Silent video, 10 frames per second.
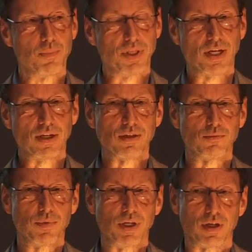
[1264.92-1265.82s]
But that
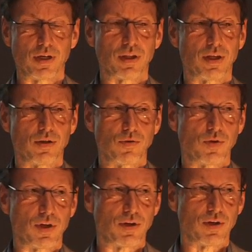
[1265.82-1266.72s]
doesn't mean
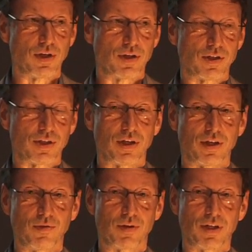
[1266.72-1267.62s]
that, that, it's,
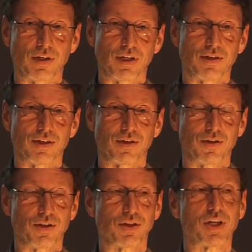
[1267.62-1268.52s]
time, that it's
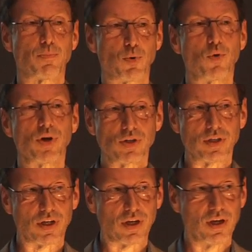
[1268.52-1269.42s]
necessary to stop
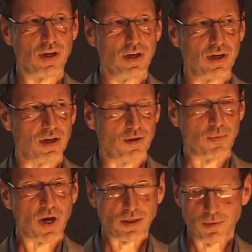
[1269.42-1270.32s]
questioning
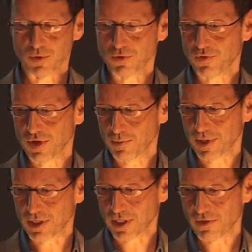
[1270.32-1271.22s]
um, at the most
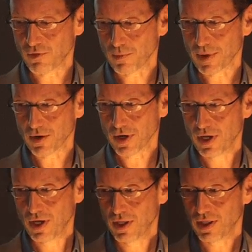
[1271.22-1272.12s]
fundamental level about
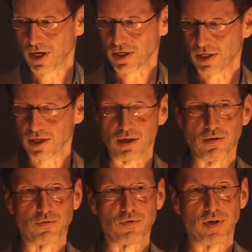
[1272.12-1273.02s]
the idea
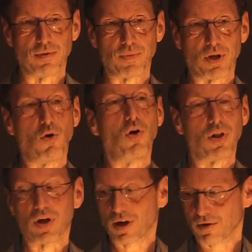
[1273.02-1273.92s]
of um, that
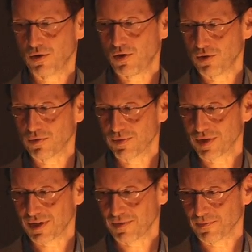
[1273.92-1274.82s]
all art, all
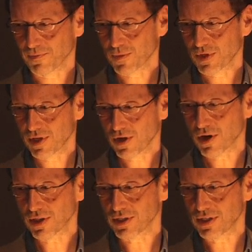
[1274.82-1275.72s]
um,
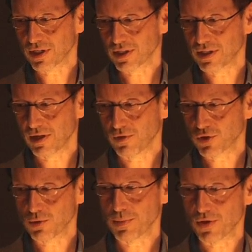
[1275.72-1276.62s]
art that's done at this level
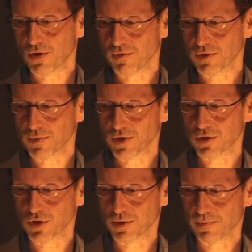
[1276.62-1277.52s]
should be thought of as
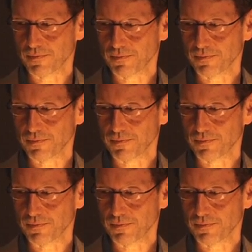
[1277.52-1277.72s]
research.